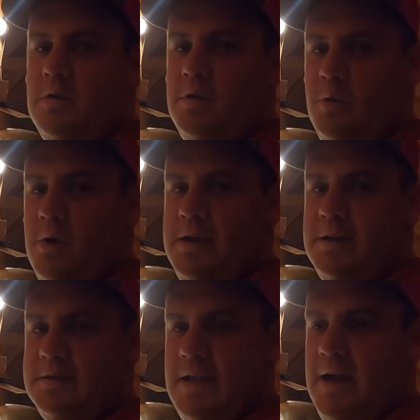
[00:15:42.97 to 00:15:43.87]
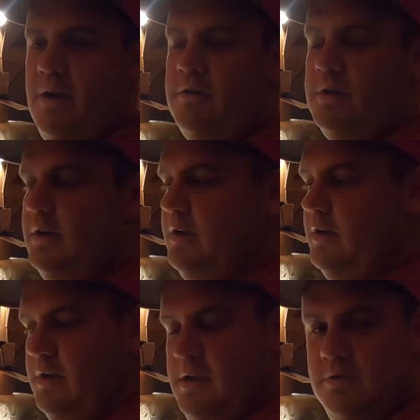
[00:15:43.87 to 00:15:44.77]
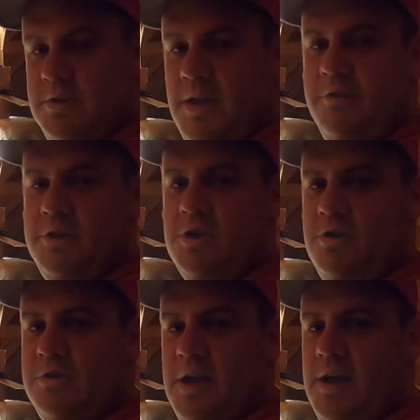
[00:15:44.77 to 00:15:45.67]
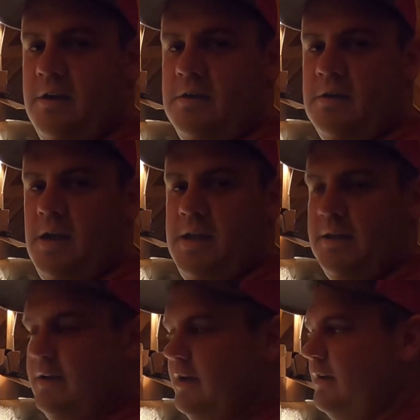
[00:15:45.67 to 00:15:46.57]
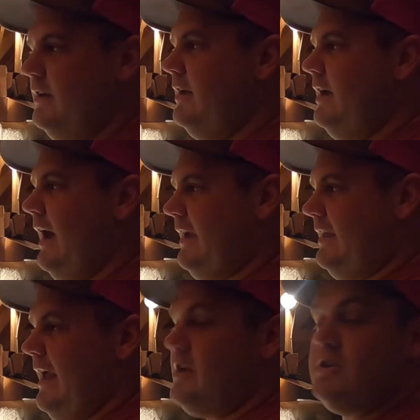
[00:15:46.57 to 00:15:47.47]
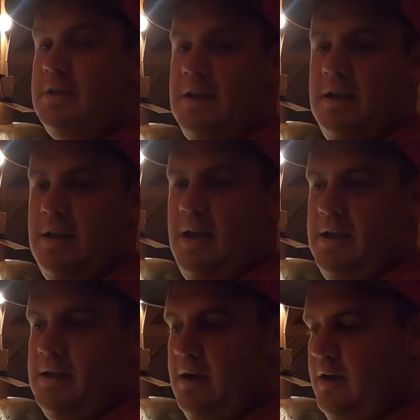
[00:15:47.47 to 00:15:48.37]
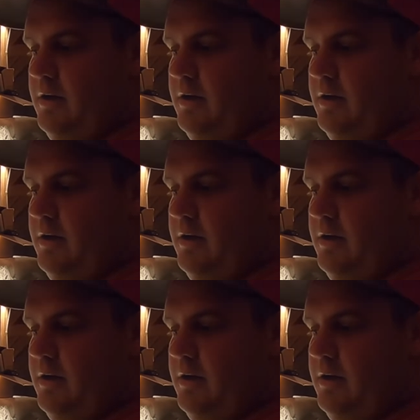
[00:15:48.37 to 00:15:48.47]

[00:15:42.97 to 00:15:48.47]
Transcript: the way it is now, it'll definitely charge the air. And I can actually get a